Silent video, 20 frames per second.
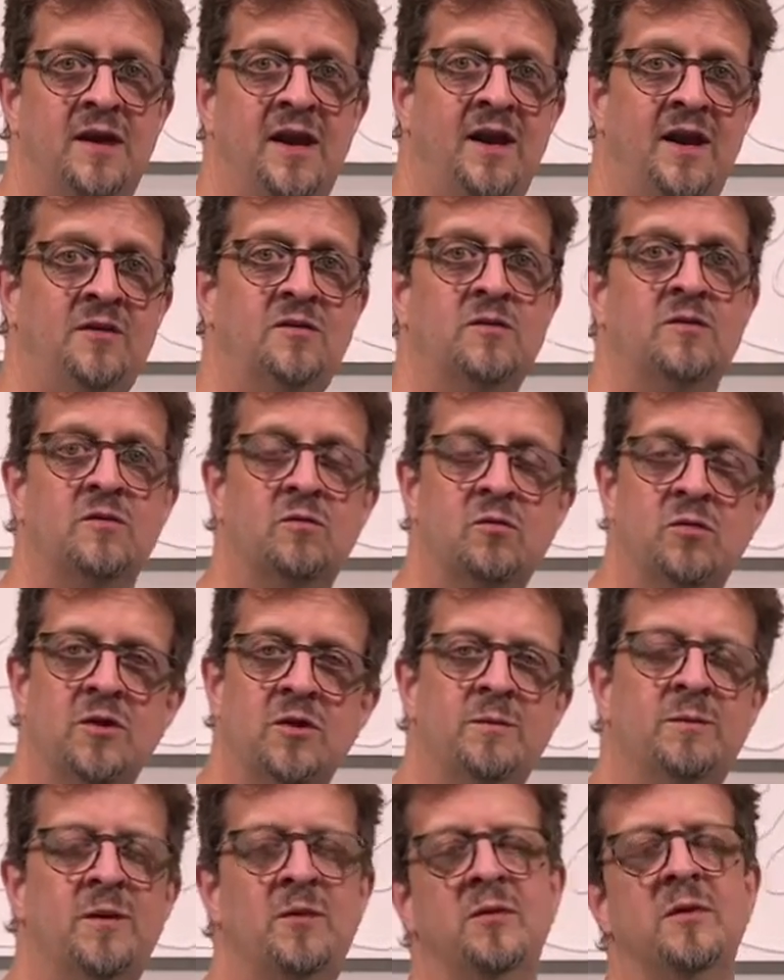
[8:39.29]
answers
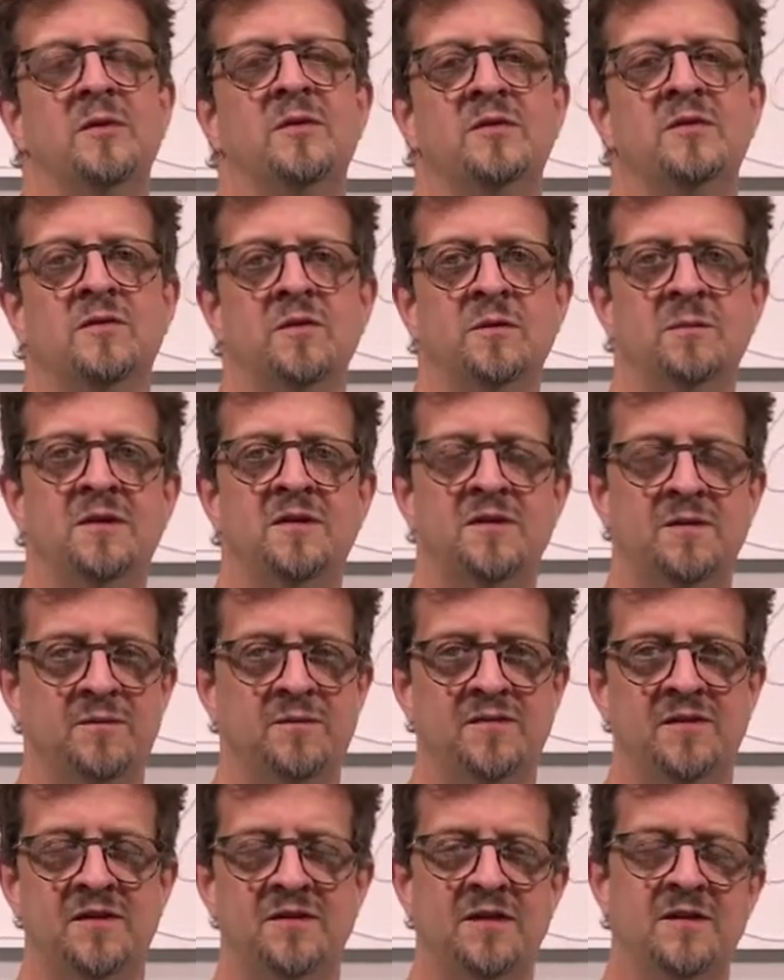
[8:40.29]
were, but we were assuming
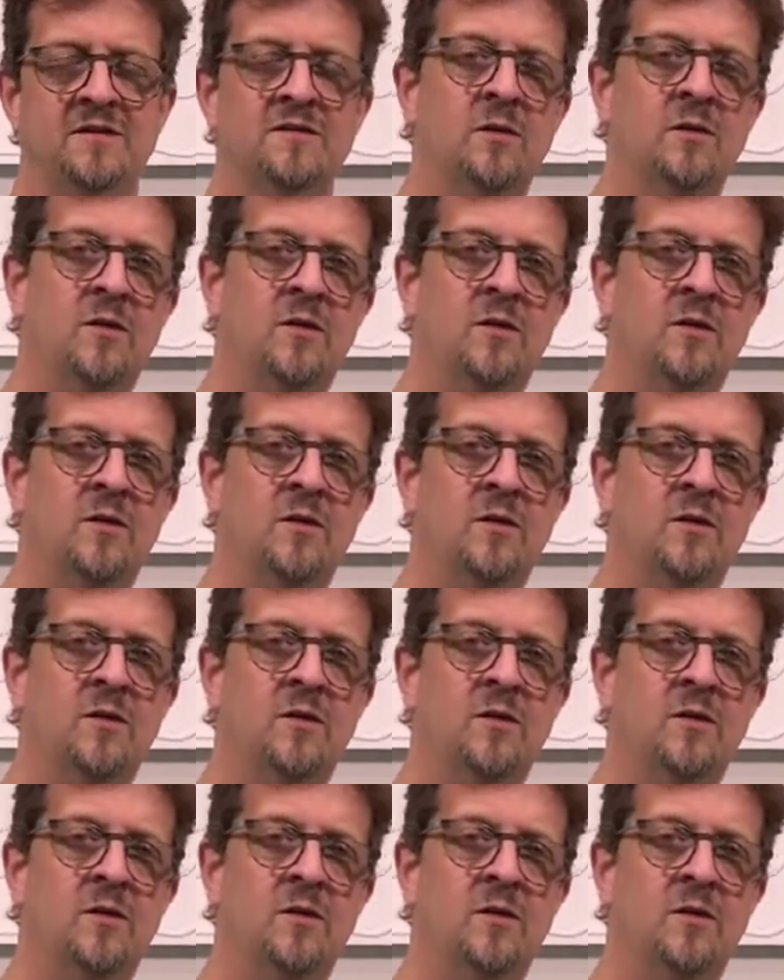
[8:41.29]
some of these things.